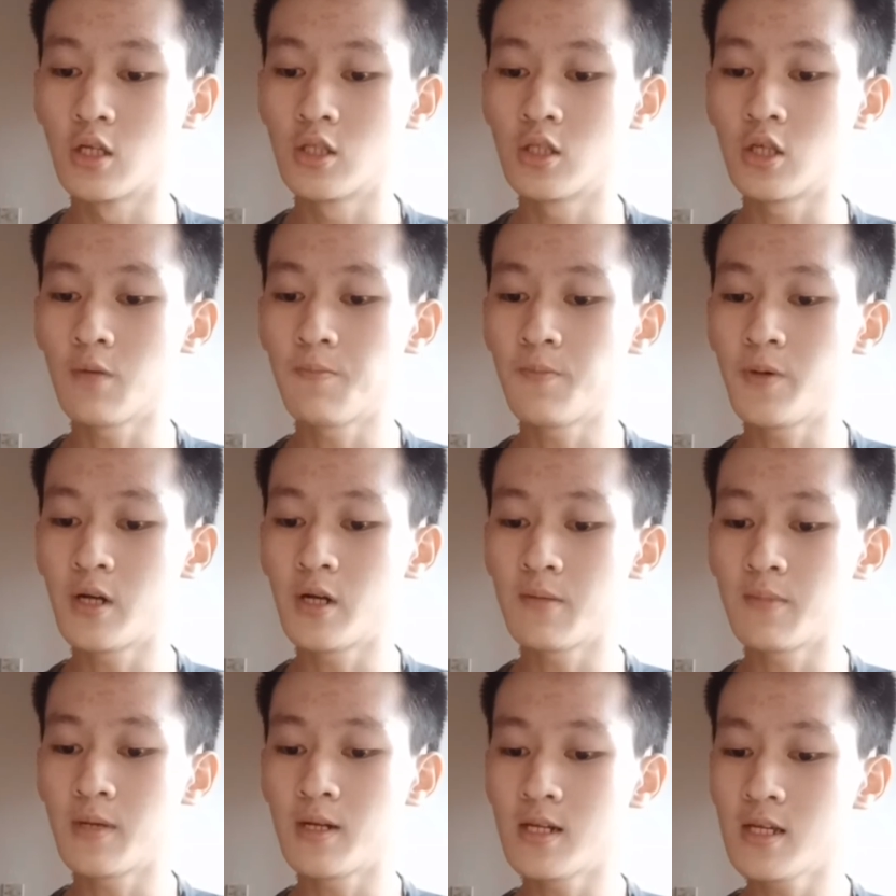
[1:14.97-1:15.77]
So
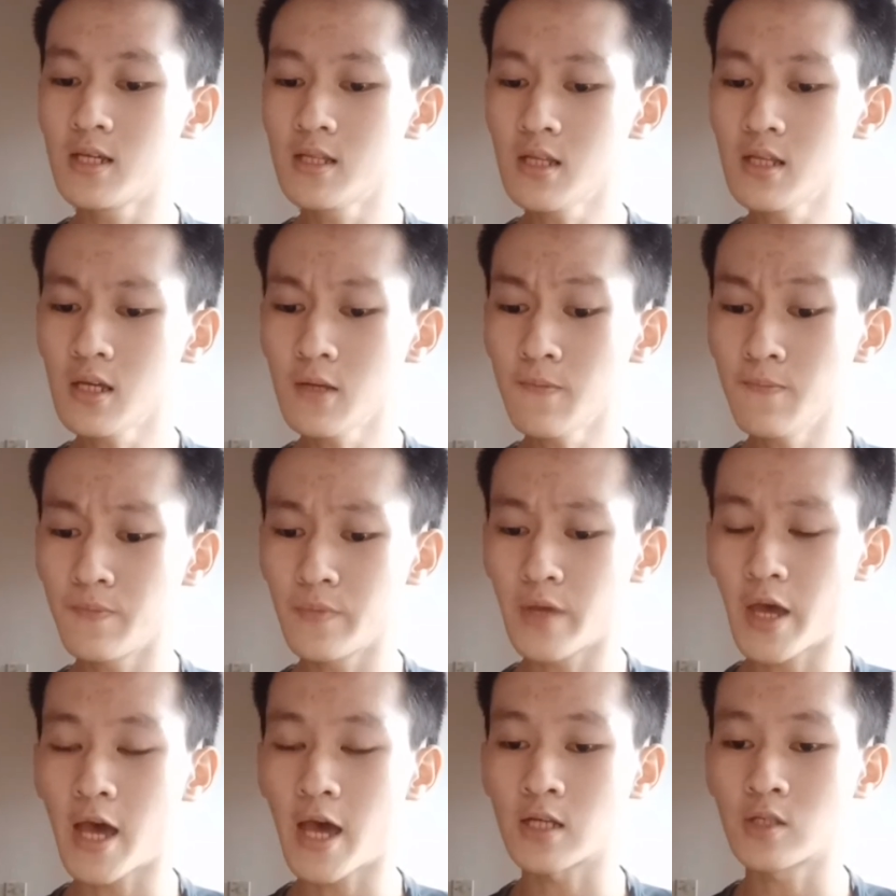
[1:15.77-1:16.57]
pyrimidine
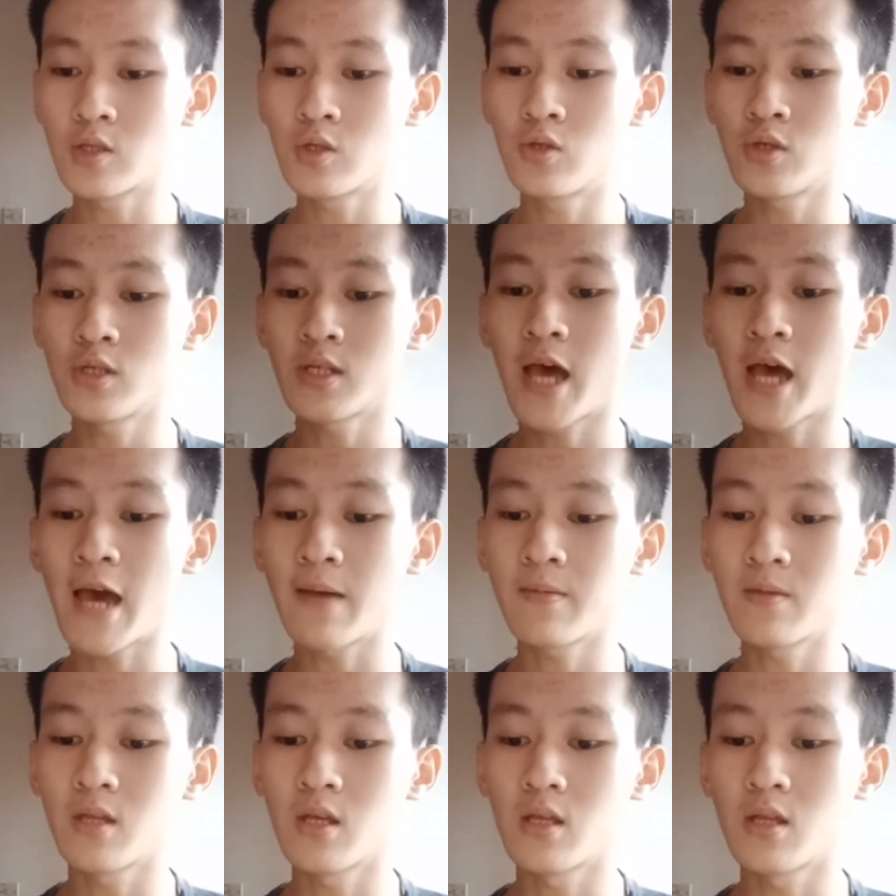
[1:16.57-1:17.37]
has 3
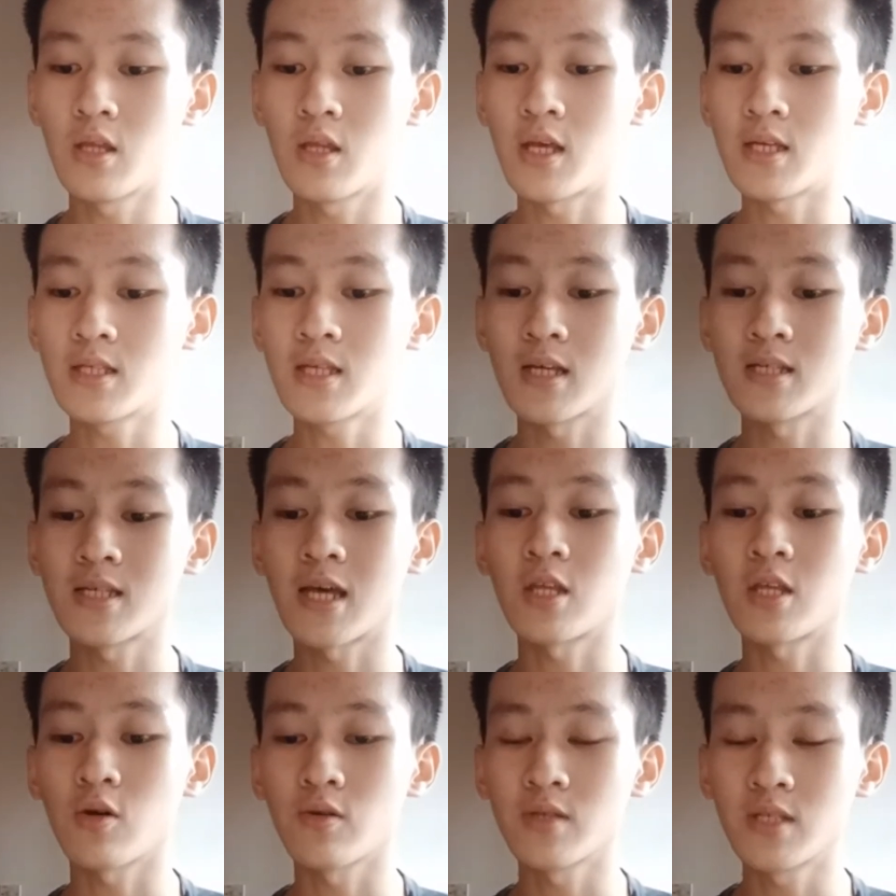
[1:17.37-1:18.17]
types. There is the
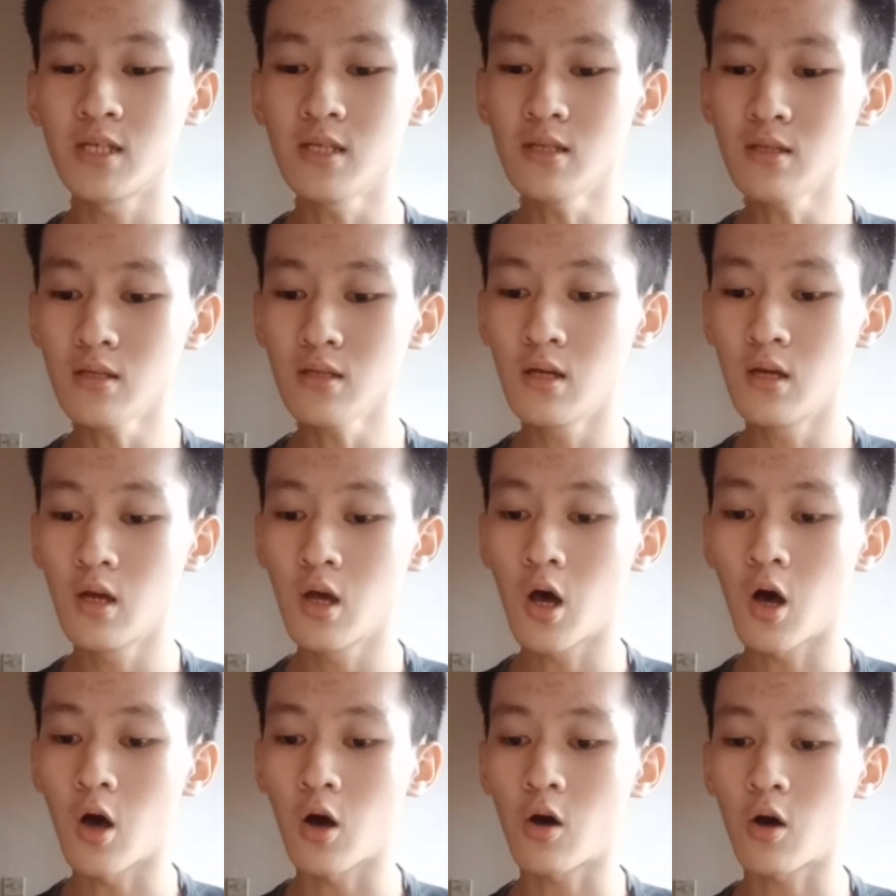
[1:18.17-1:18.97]
cytosine,
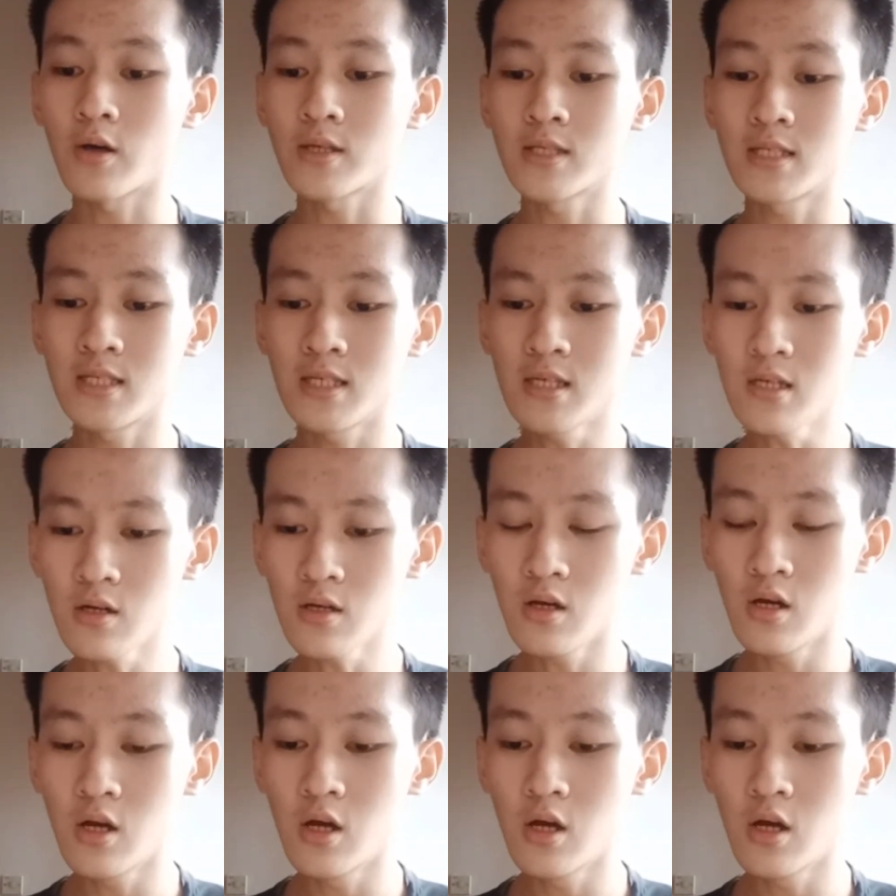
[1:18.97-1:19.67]
or called C.